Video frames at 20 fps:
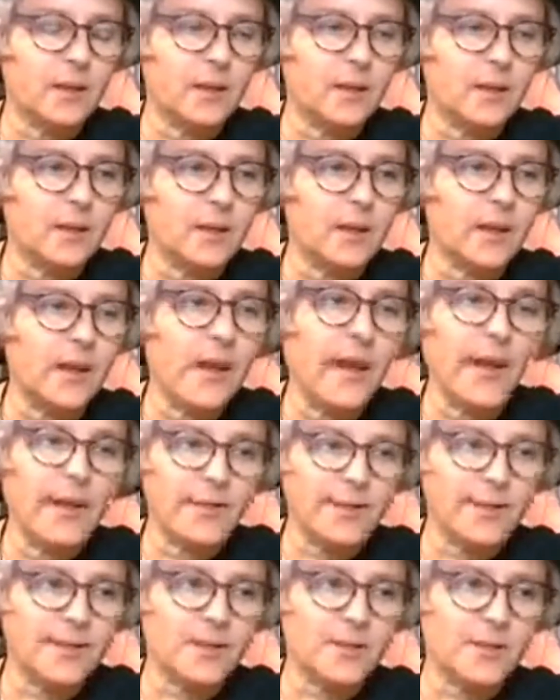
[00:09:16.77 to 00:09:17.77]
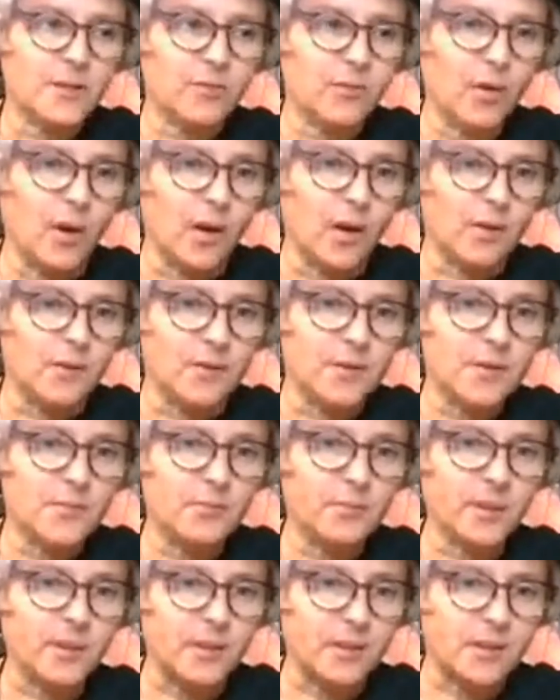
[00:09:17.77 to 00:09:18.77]
it has its faults,
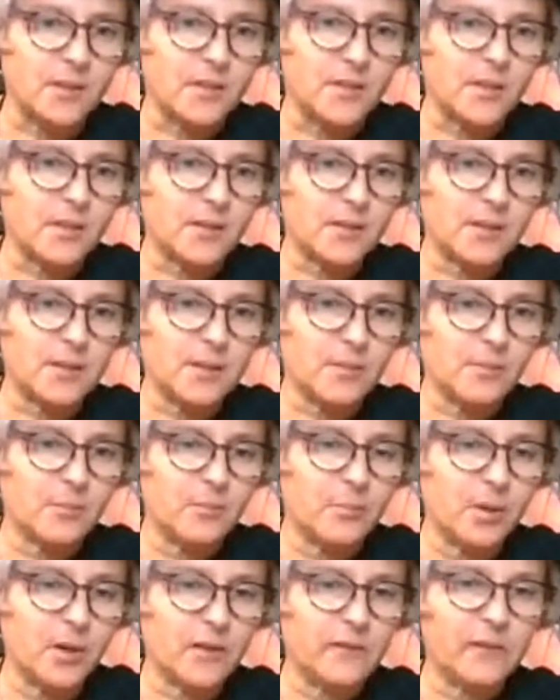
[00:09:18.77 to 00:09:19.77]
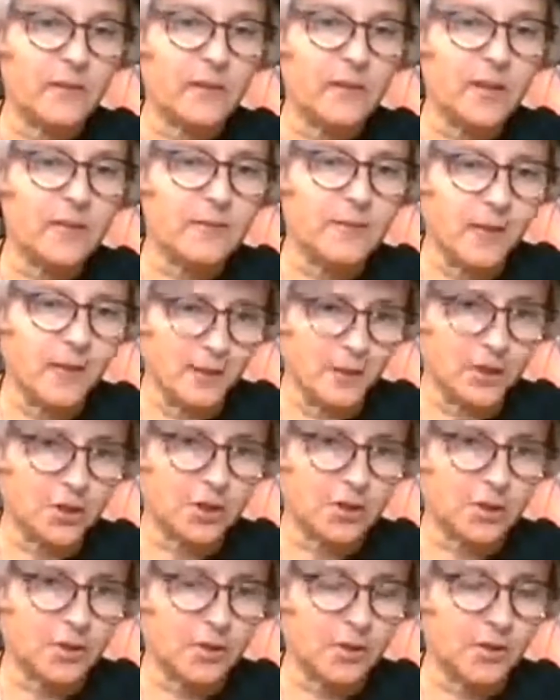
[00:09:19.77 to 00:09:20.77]
but it's perfectly
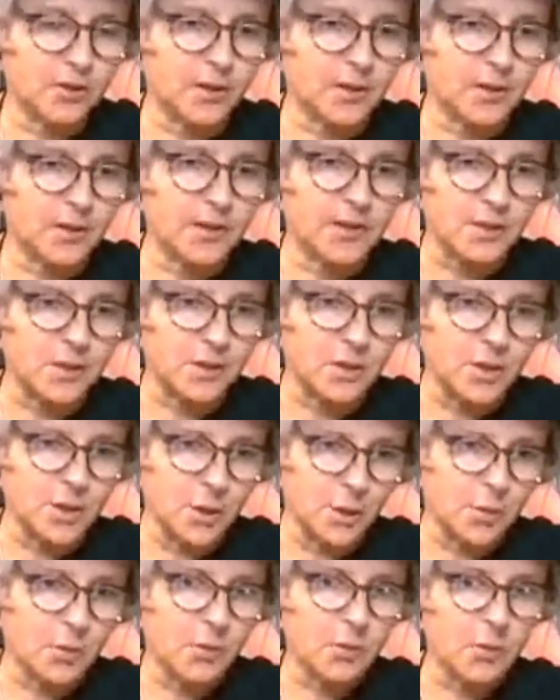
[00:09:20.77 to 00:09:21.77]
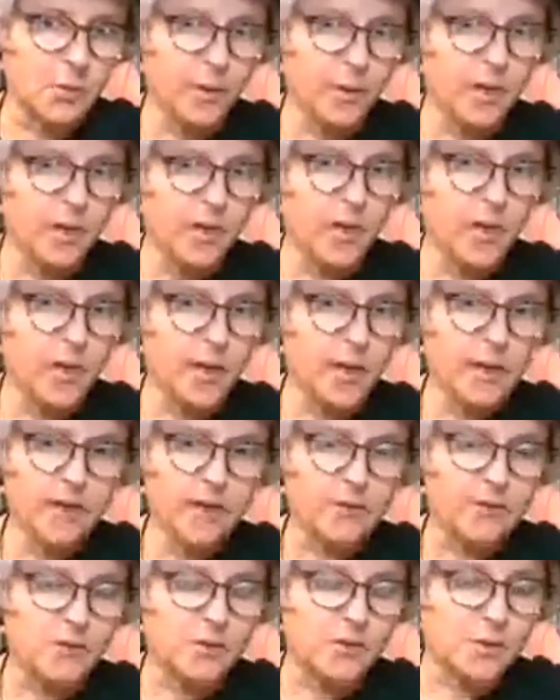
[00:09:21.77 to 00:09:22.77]
functional and it's new. And
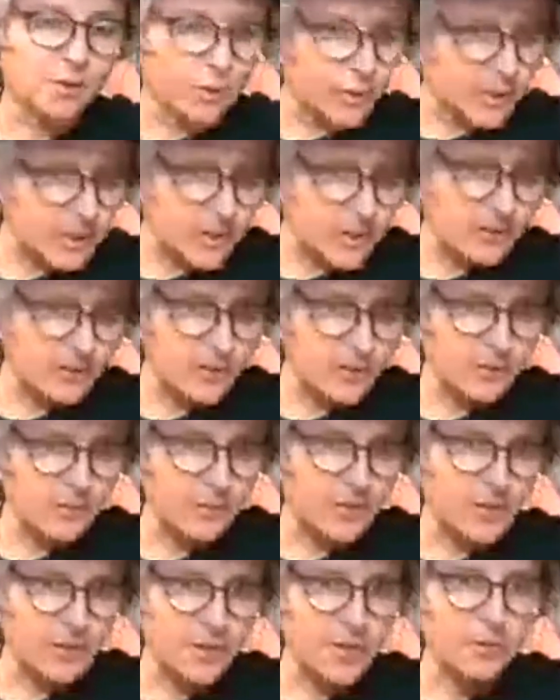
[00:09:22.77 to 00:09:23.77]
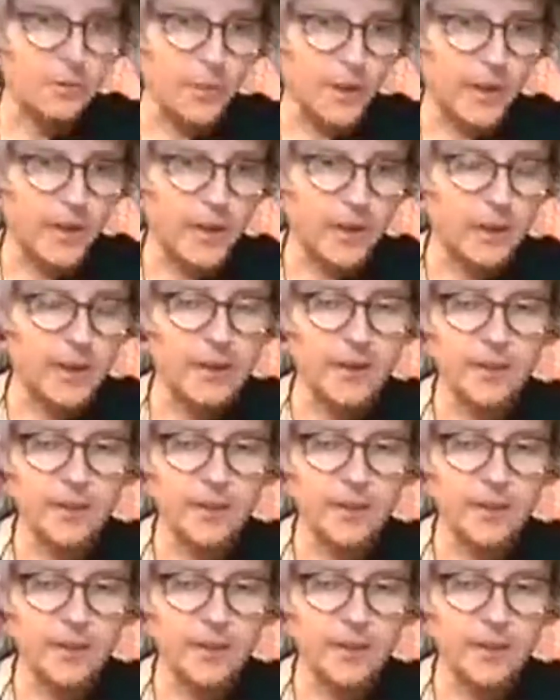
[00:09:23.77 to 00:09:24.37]
there's no reason for me to buy